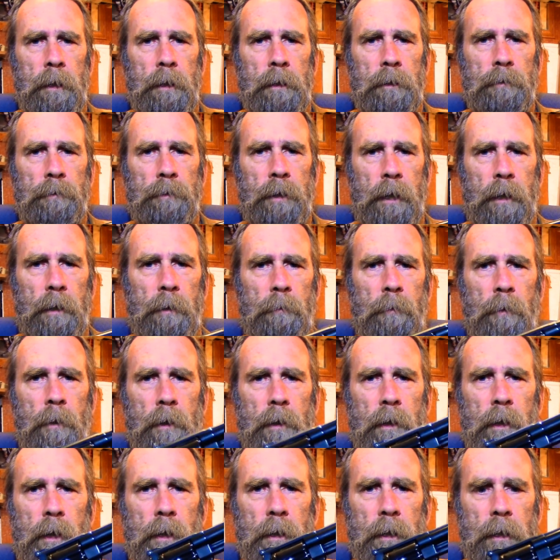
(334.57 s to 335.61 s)
trigger
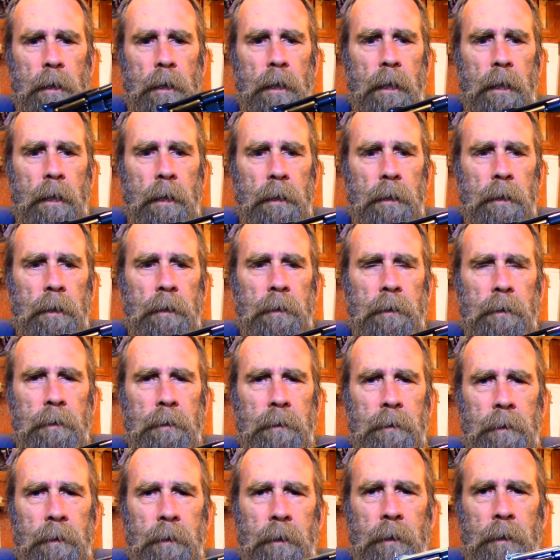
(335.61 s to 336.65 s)
work on the gun,
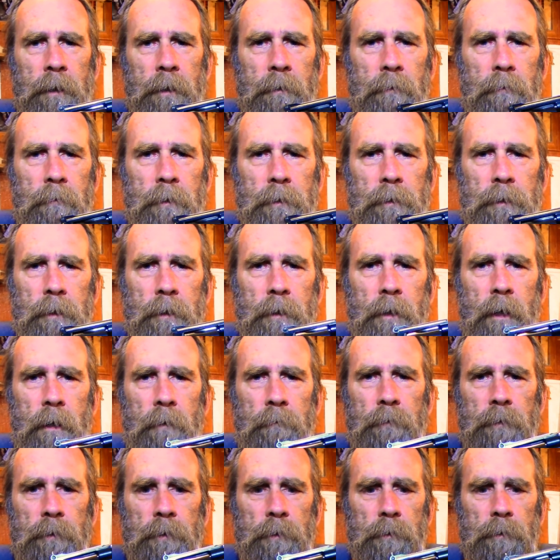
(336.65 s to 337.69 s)
what they'll
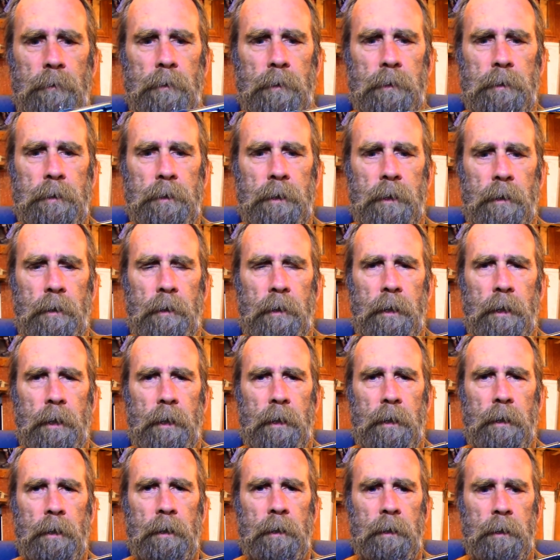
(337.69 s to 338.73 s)
often do is they're going to
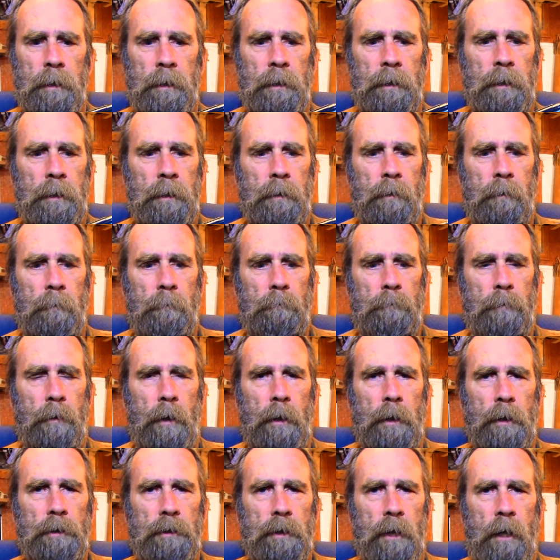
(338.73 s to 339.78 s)

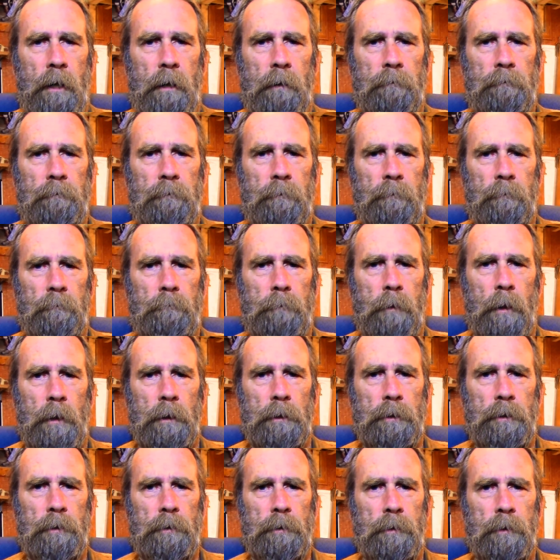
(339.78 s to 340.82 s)
polish
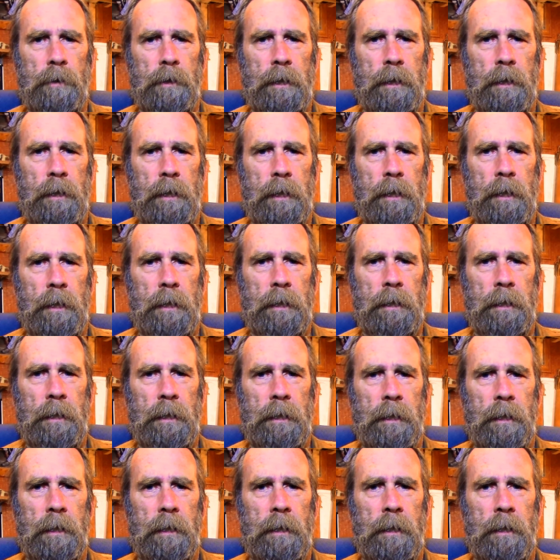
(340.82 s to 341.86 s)
through the
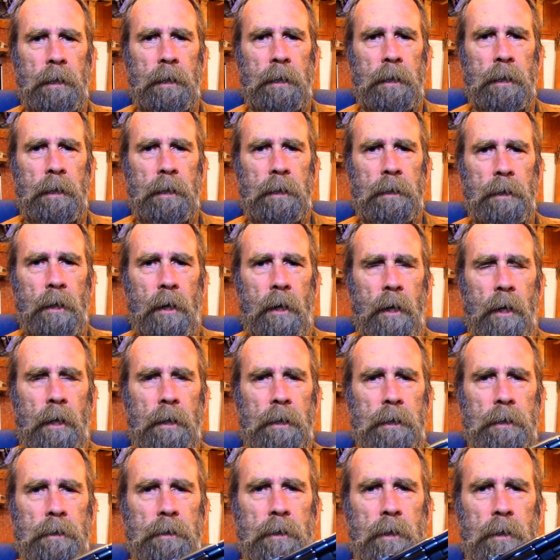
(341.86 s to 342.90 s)

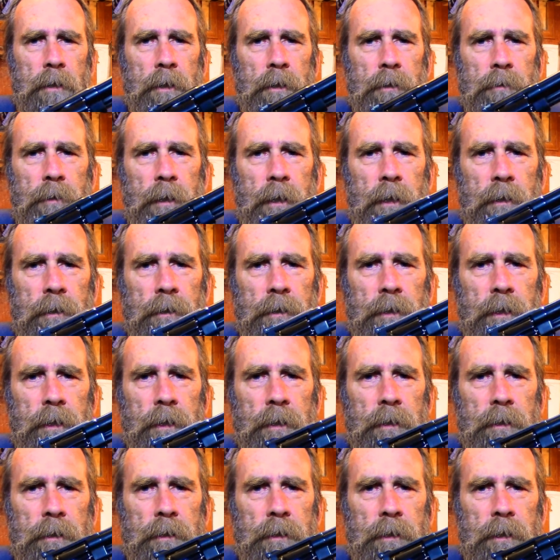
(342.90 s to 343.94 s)
hardness on the trigger
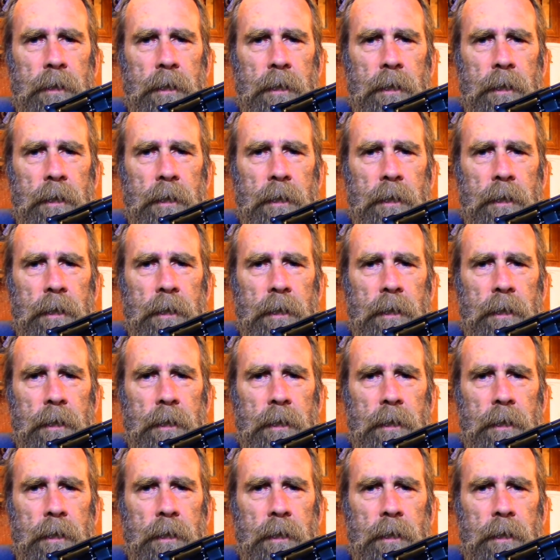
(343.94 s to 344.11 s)
sears,